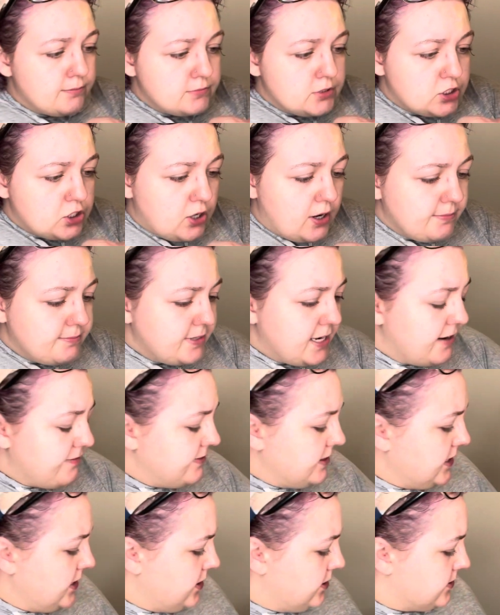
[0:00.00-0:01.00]
So I'm
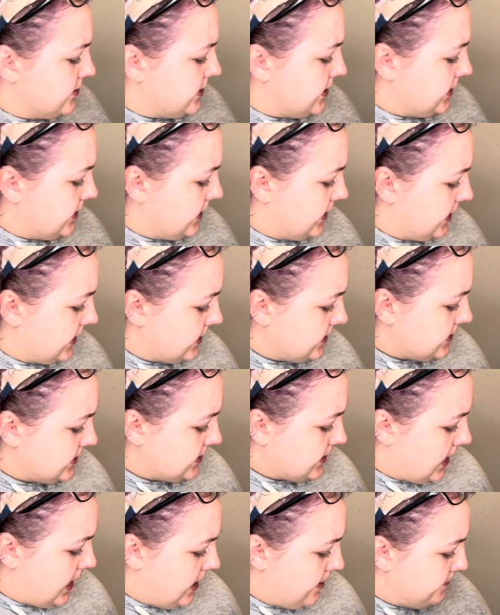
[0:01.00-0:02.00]
definitely using this.
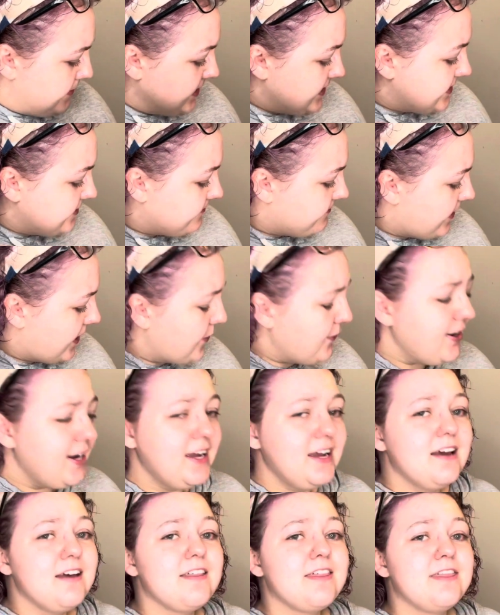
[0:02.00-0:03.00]
It's very
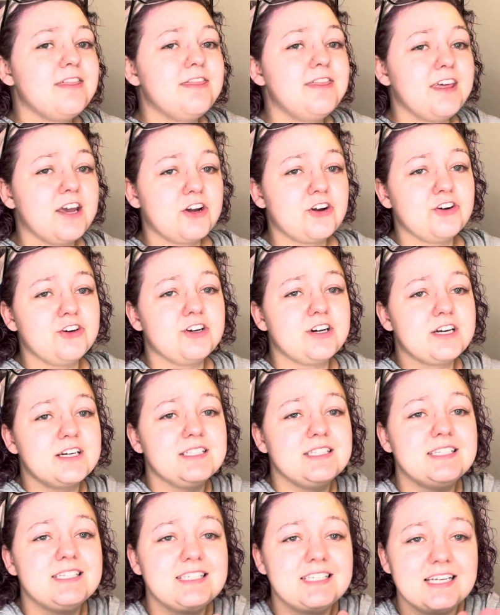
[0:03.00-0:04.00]
a thicker
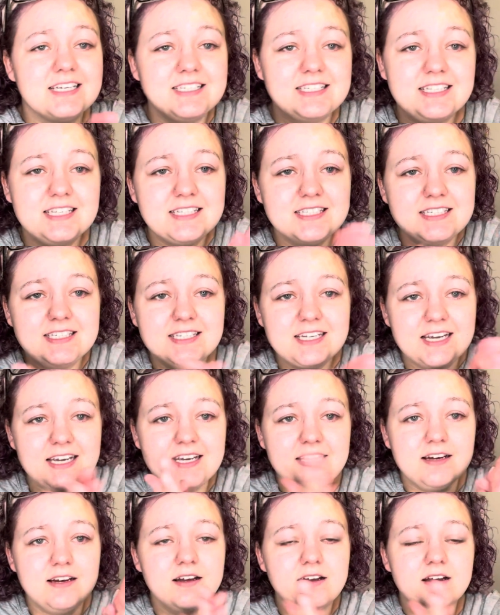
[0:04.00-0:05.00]

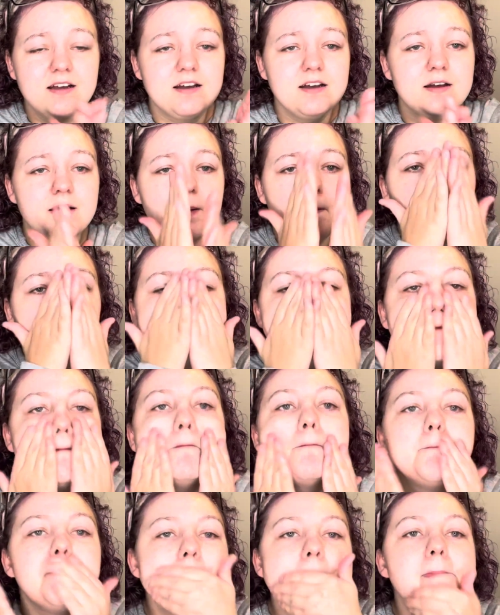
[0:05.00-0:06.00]
consistency,
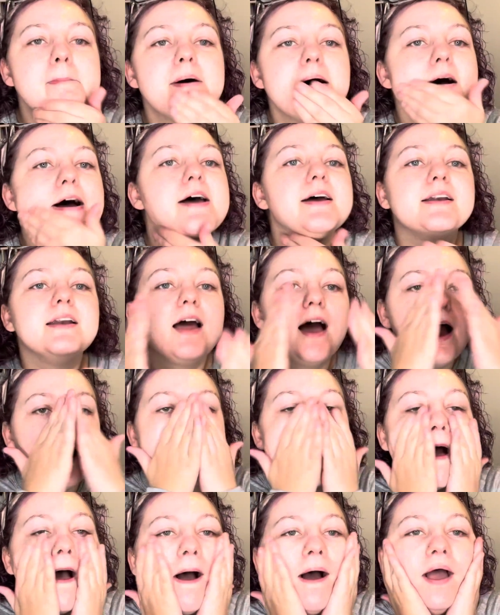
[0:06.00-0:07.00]
but
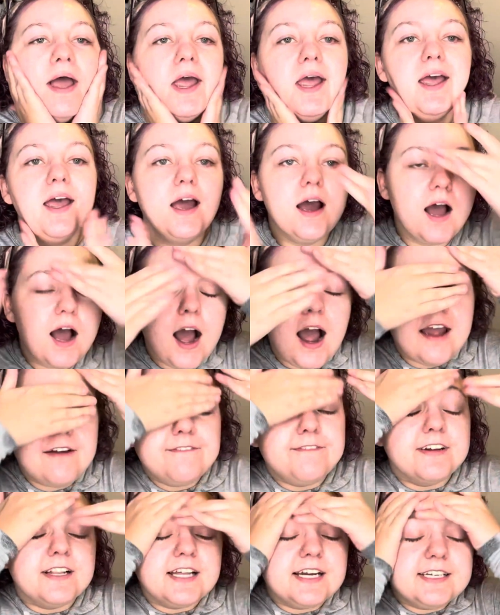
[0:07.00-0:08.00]
I
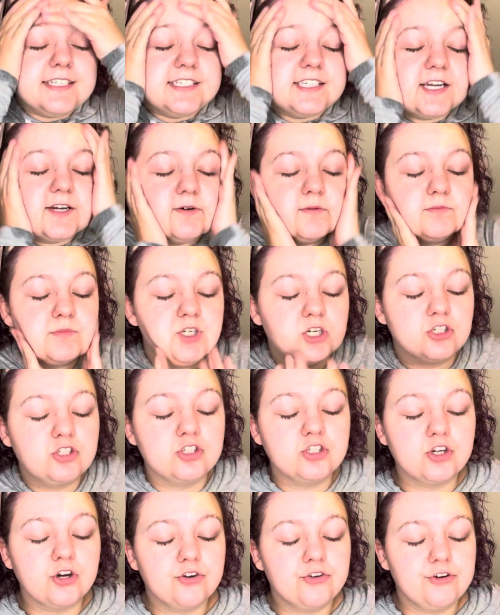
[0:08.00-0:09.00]
feel like serums are
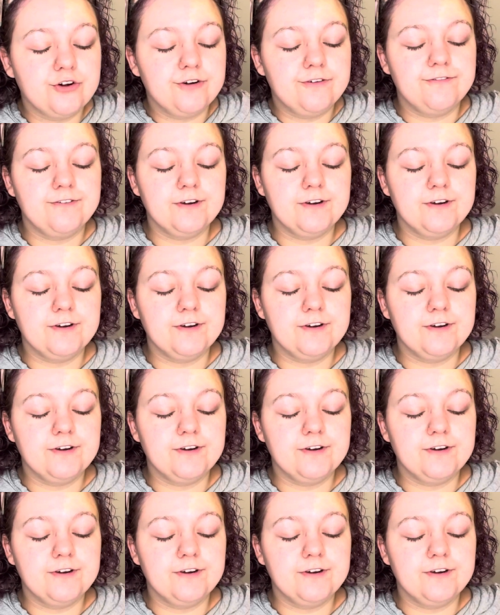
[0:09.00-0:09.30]
so good